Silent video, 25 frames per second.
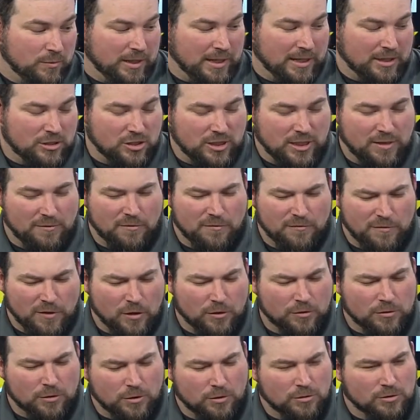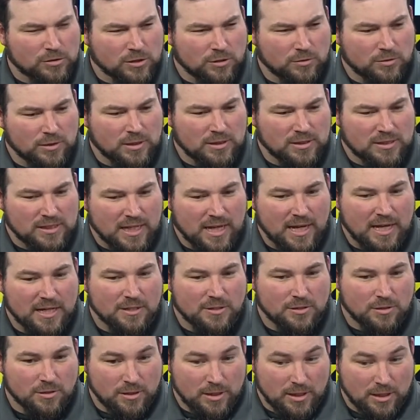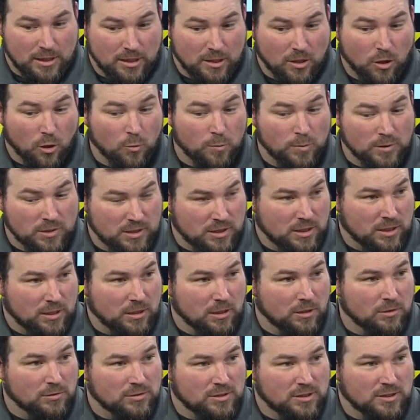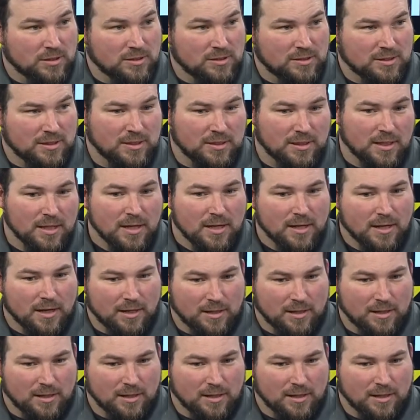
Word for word: we actually have a Velcro sewn inside so that it opens and closes and